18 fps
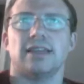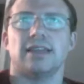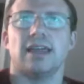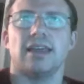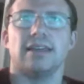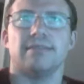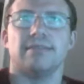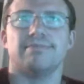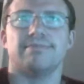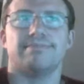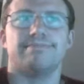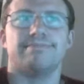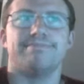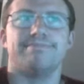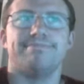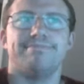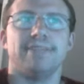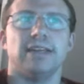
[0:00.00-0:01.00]
I think,
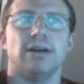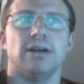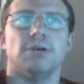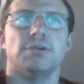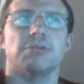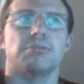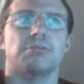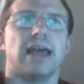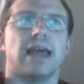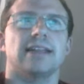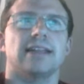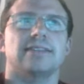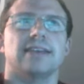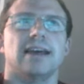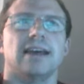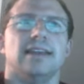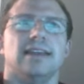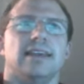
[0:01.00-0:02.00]
you know, three out of
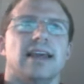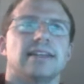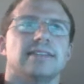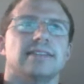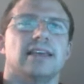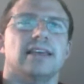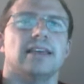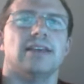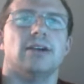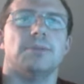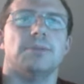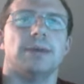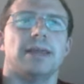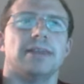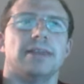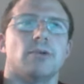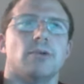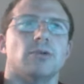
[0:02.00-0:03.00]
10, he gets the, you know I mean? I
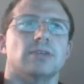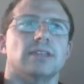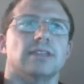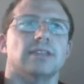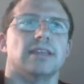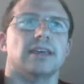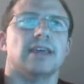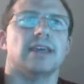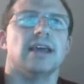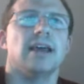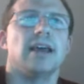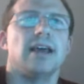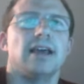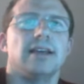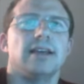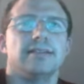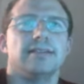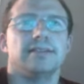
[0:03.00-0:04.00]
think most of like,
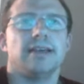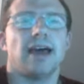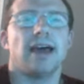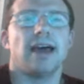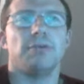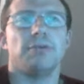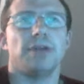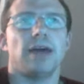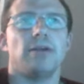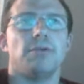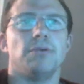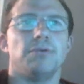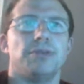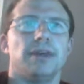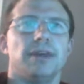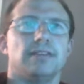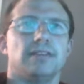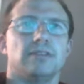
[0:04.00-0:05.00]
yeah, I don't, I don't
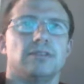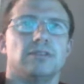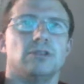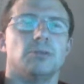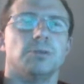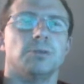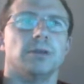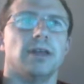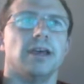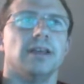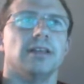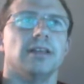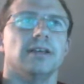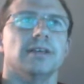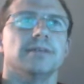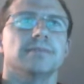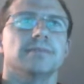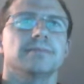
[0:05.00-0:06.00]
think it's super
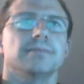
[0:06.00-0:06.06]
likely.